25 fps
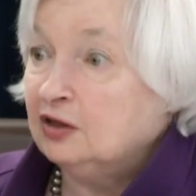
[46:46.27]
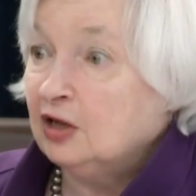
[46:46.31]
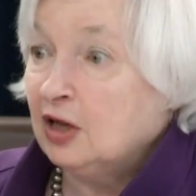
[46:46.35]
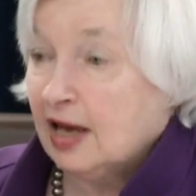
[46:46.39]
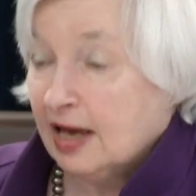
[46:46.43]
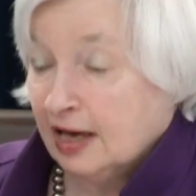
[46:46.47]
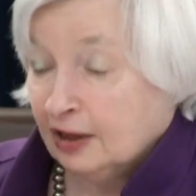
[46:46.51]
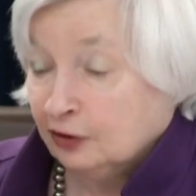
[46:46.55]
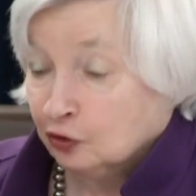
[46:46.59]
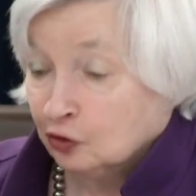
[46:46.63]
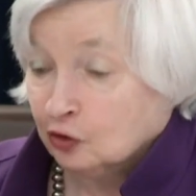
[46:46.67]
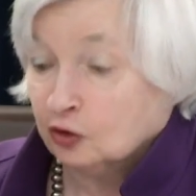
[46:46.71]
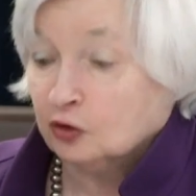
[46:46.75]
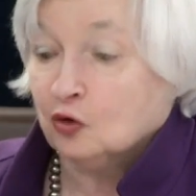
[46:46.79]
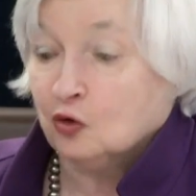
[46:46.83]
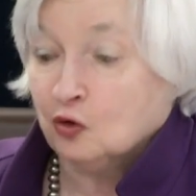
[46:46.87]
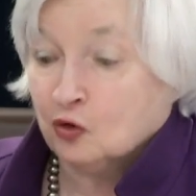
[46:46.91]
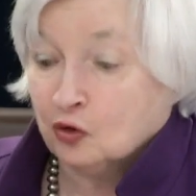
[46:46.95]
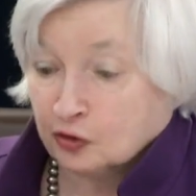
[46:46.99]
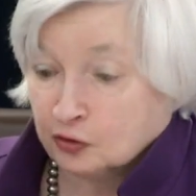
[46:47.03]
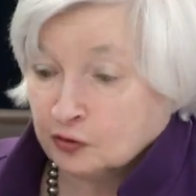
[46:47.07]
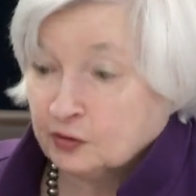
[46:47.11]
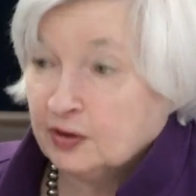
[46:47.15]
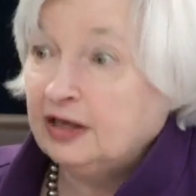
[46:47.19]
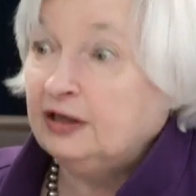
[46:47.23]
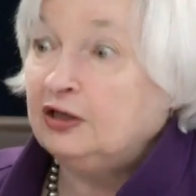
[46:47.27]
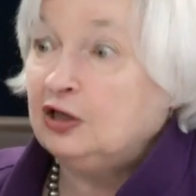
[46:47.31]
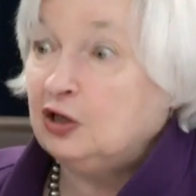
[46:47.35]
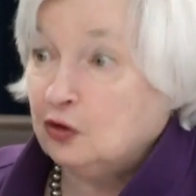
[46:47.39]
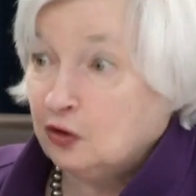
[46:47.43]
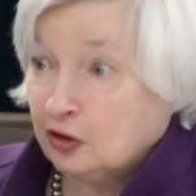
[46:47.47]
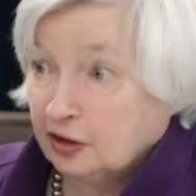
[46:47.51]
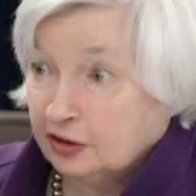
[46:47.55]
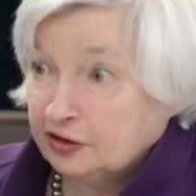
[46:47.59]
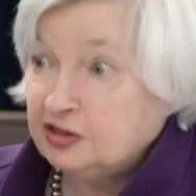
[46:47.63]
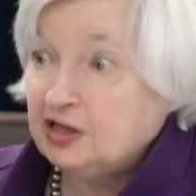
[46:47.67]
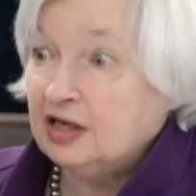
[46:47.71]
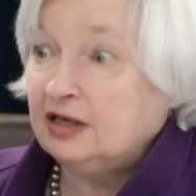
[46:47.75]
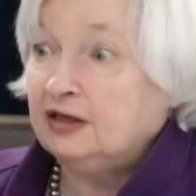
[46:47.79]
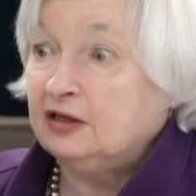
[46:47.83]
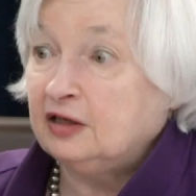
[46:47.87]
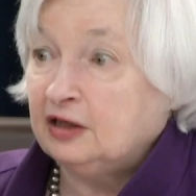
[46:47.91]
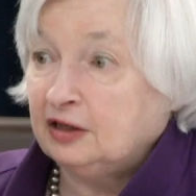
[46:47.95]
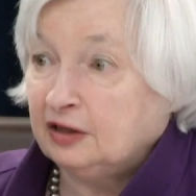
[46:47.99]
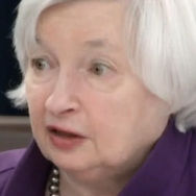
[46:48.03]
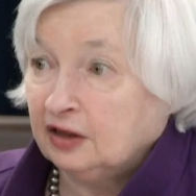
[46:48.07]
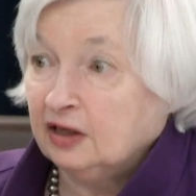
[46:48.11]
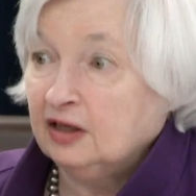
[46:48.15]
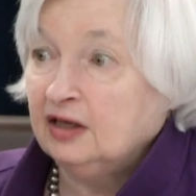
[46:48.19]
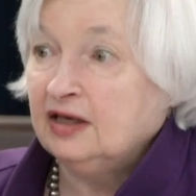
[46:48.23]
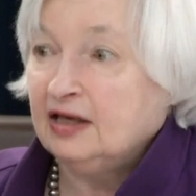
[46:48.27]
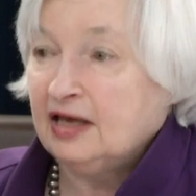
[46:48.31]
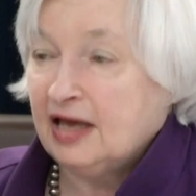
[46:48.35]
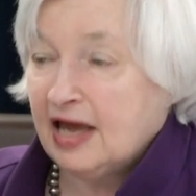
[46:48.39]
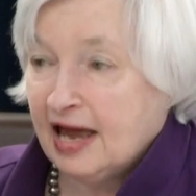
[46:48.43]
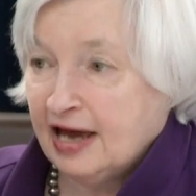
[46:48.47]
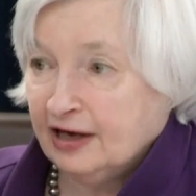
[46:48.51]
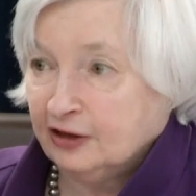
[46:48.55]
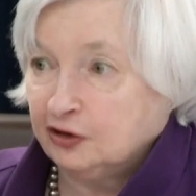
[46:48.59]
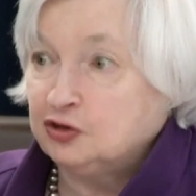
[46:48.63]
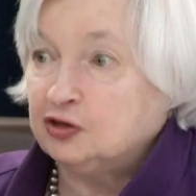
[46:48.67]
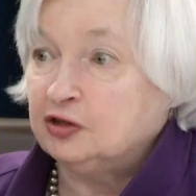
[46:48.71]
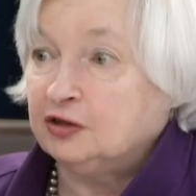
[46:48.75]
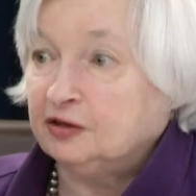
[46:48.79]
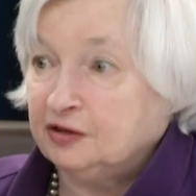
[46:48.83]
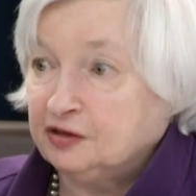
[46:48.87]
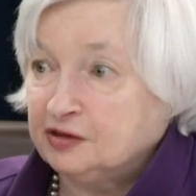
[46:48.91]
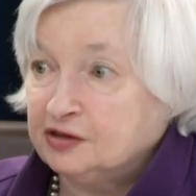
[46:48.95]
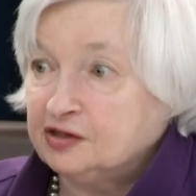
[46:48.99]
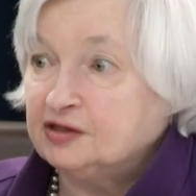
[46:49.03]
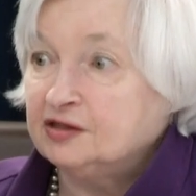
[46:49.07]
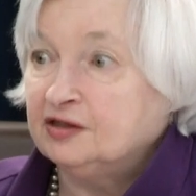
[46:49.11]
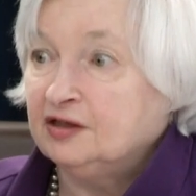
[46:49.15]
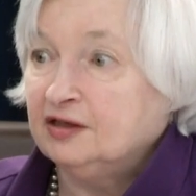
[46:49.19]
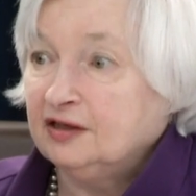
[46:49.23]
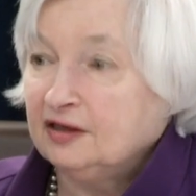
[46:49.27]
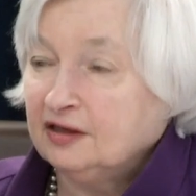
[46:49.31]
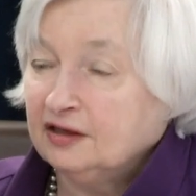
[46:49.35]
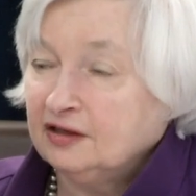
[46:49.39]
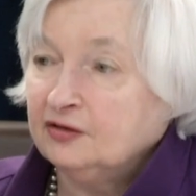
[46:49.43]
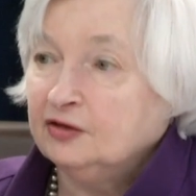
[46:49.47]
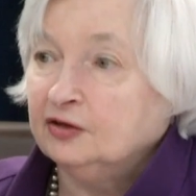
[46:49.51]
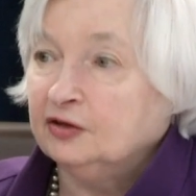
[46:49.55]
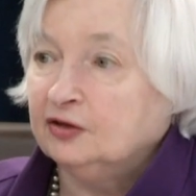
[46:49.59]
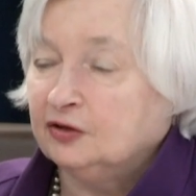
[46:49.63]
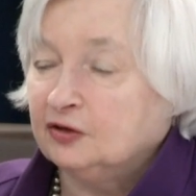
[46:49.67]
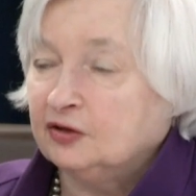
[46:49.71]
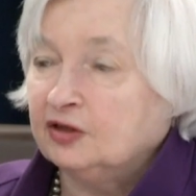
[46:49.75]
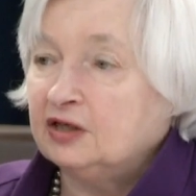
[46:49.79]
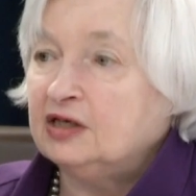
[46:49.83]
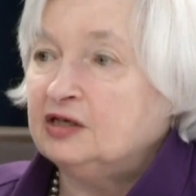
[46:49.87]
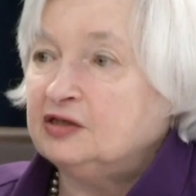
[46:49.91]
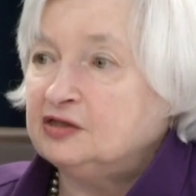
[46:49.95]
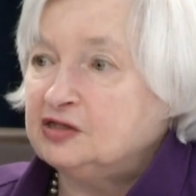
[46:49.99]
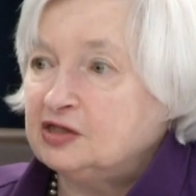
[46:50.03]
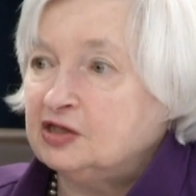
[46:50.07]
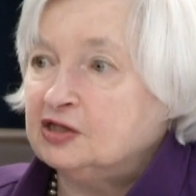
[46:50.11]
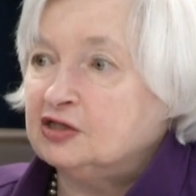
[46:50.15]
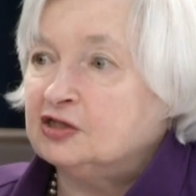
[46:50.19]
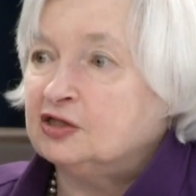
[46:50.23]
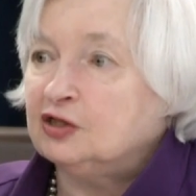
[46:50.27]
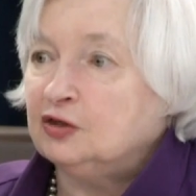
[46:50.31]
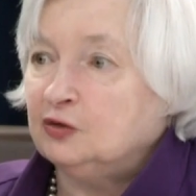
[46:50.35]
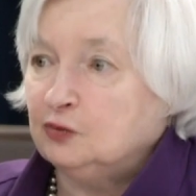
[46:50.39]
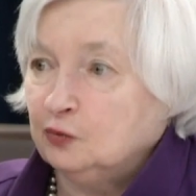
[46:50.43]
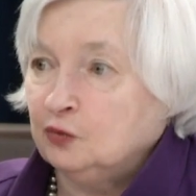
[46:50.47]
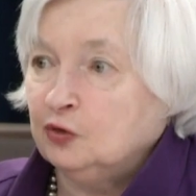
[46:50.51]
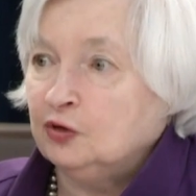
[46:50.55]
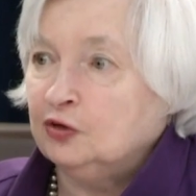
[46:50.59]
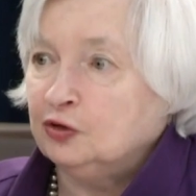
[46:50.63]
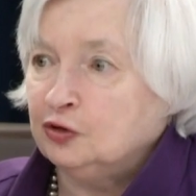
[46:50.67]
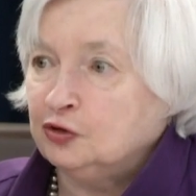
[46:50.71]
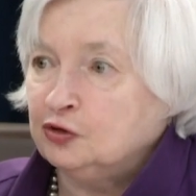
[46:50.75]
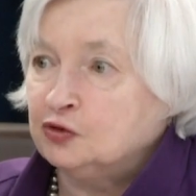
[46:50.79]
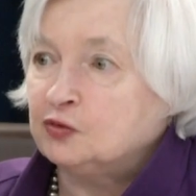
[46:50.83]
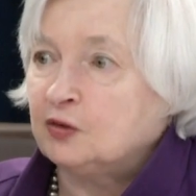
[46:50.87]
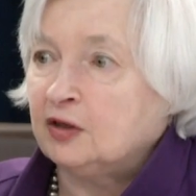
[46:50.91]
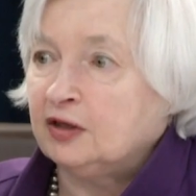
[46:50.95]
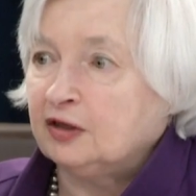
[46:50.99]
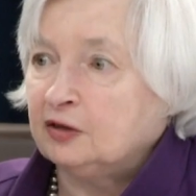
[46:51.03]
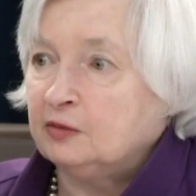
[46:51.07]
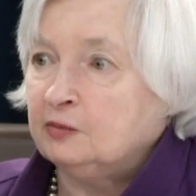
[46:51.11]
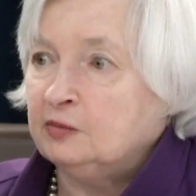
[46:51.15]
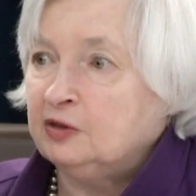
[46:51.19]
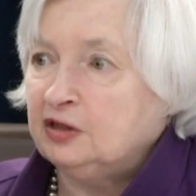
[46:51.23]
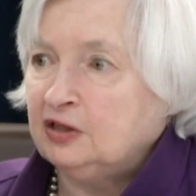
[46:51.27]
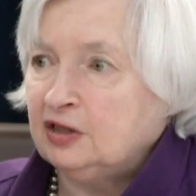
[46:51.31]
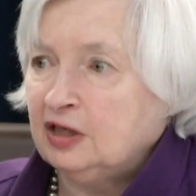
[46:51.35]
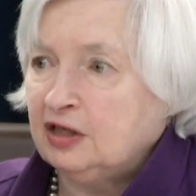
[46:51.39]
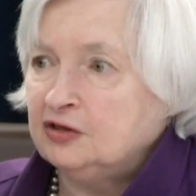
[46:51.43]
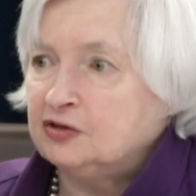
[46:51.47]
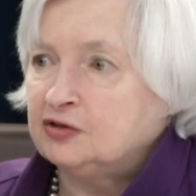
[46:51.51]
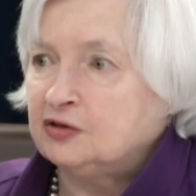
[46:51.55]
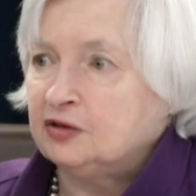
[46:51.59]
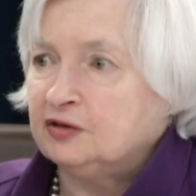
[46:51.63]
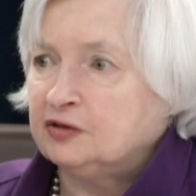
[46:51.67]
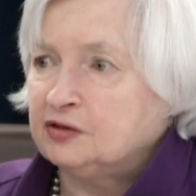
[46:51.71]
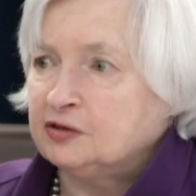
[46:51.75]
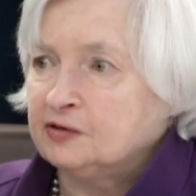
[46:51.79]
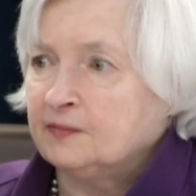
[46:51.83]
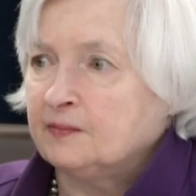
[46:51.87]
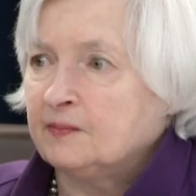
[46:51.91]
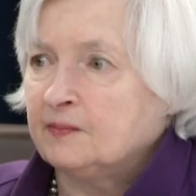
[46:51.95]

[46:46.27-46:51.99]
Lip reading: and are already are taking actions that are consistent with those recommendations.